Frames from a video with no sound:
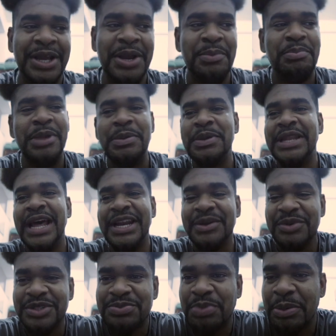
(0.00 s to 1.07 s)
Maybe that they
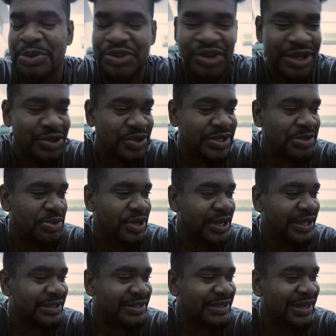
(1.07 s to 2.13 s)
was probably trying to
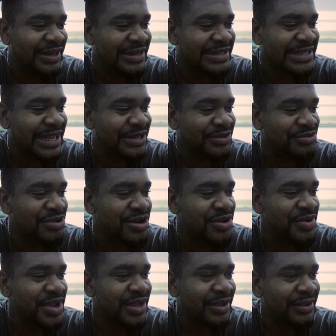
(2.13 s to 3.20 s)
simulate and they decided to run
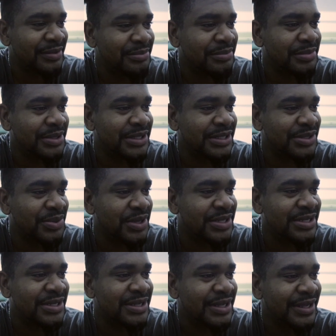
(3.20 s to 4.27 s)
away. But this
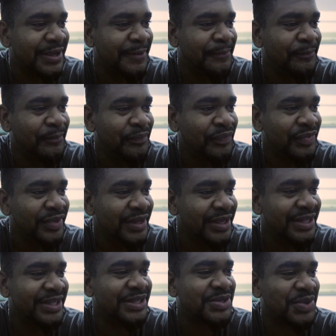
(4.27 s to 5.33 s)
was
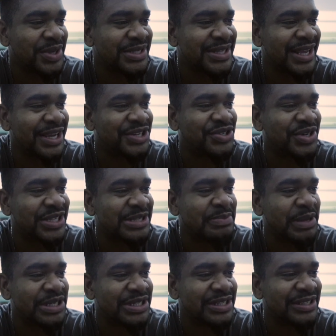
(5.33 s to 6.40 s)
extra
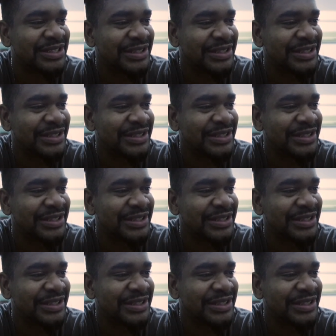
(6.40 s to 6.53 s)
special.